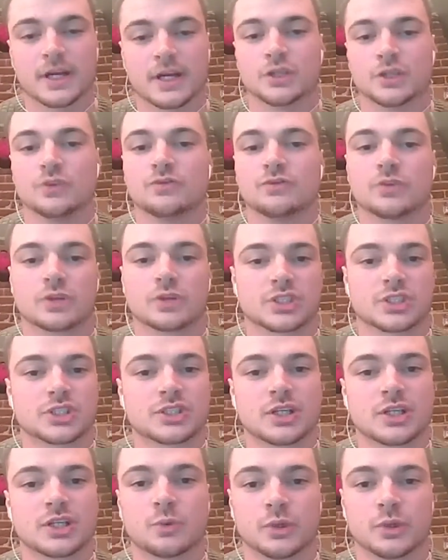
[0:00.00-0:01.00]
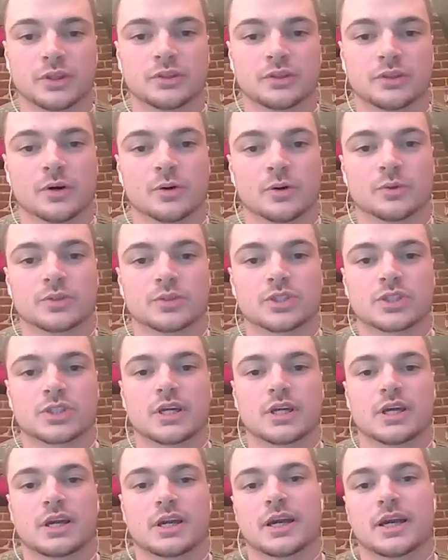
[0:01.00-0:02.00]
and you've got to stick with
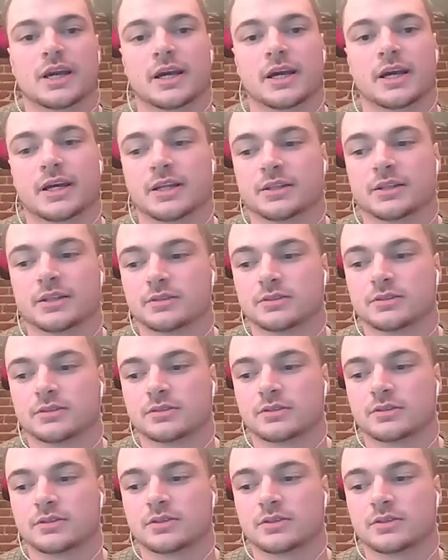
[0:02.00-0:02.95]
those and